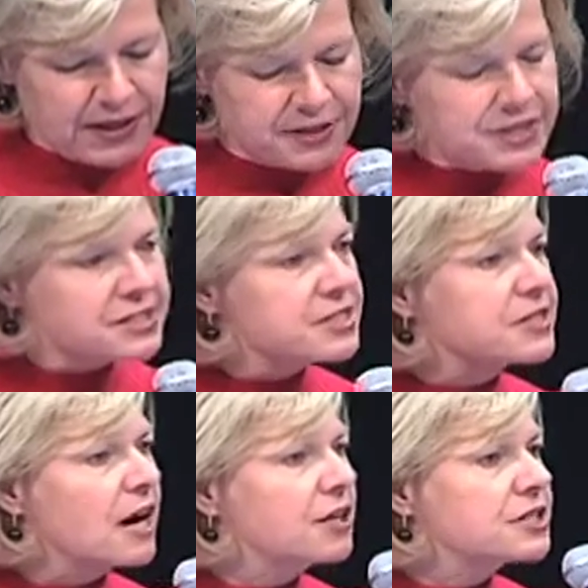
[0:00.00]
This is
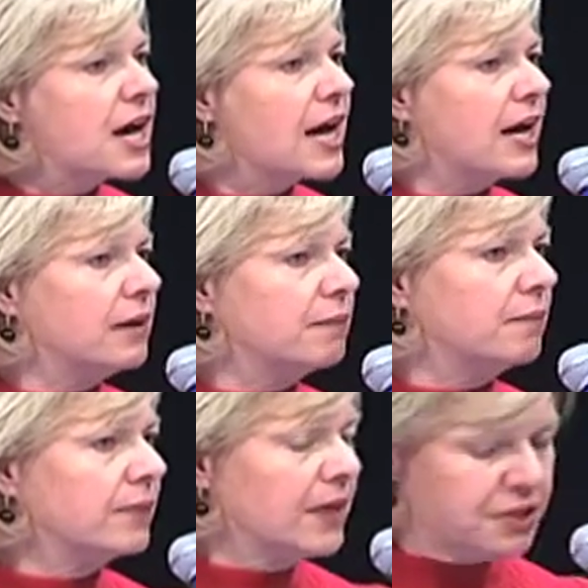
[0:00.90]
our time
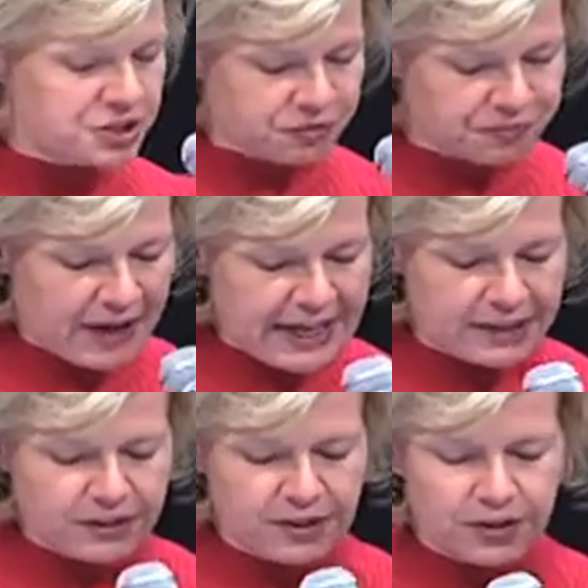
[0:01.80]
to fight
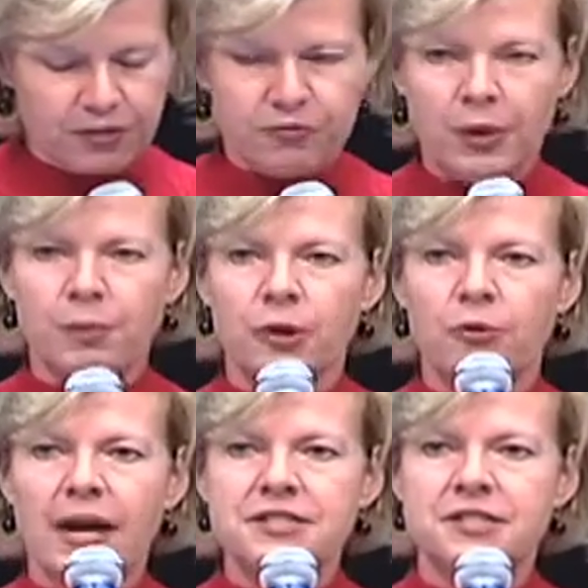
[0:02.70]
for
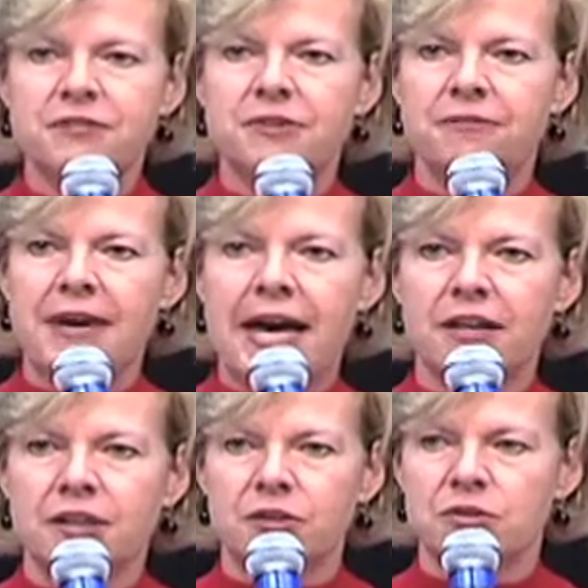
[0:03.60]
progressive
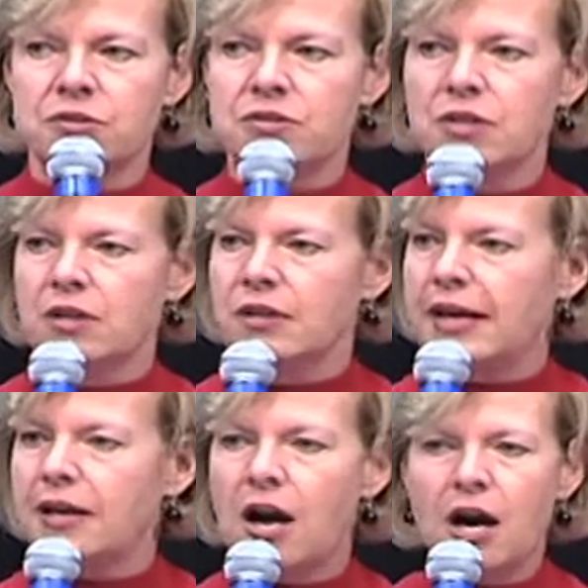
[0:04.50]
values
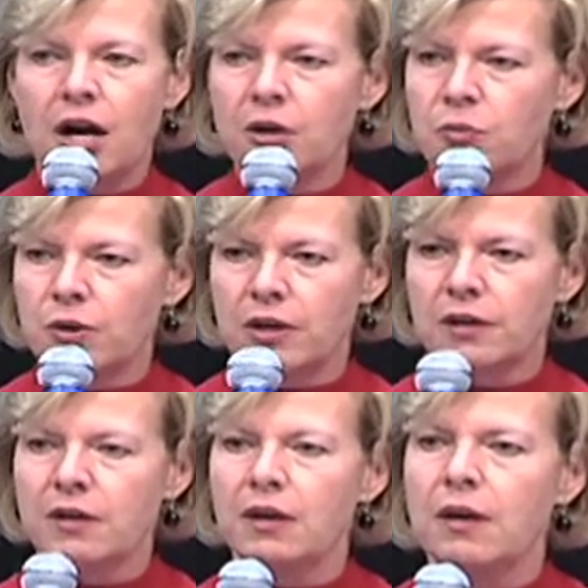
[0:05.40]
like hard
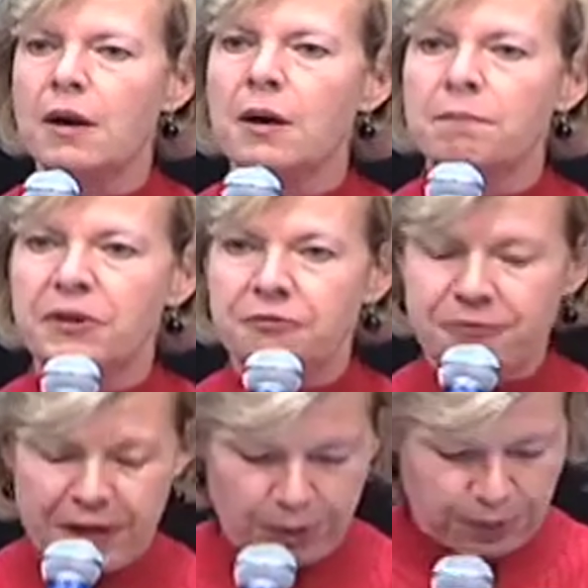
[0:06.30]
work but
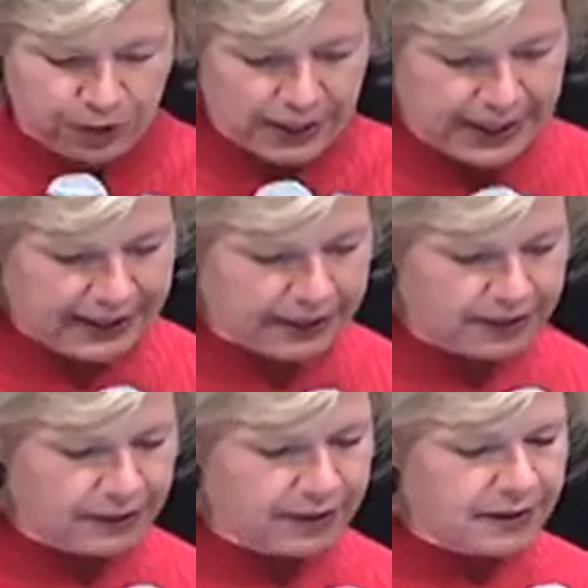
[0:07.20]
fair play.
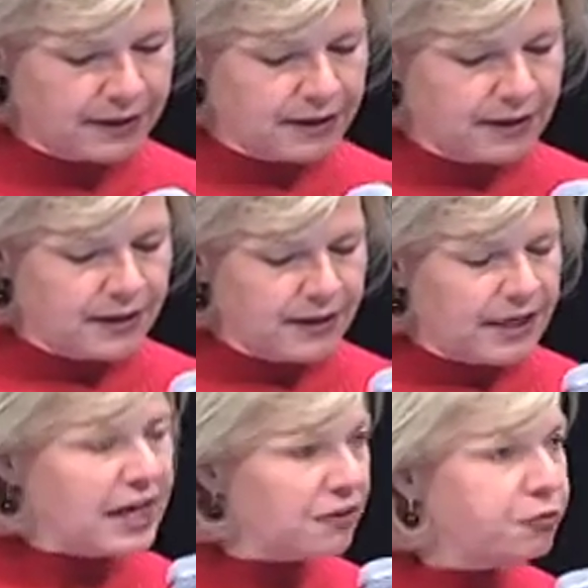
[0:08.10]

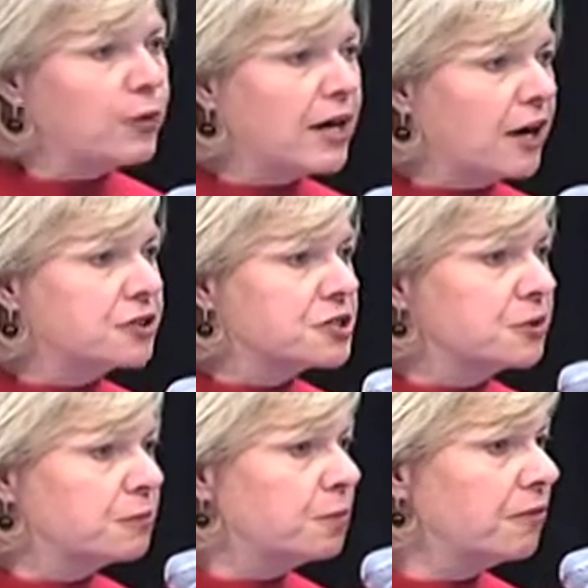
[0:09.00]
If we are
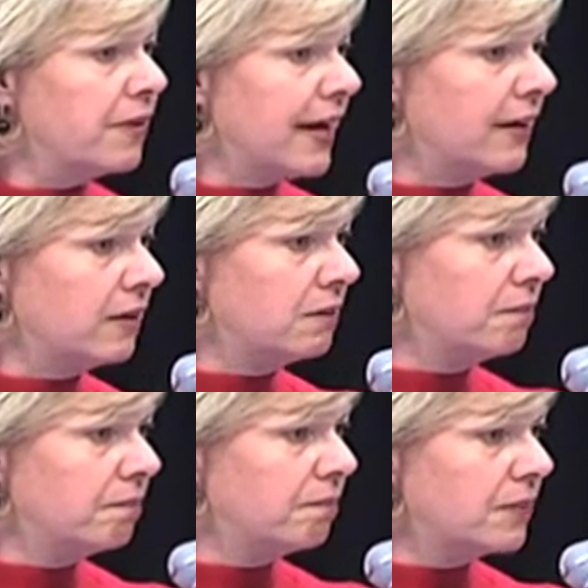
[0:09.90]
to prevail,
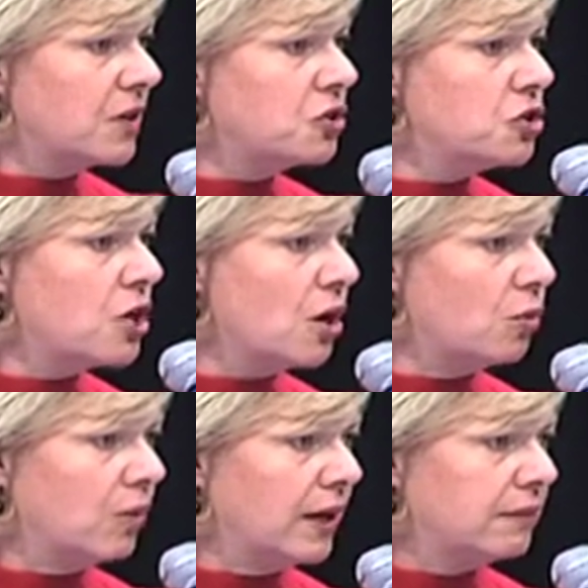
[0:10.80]
no
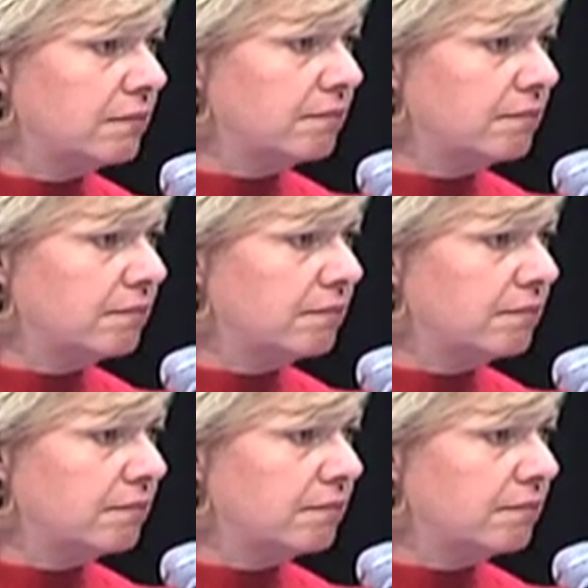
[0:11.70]
one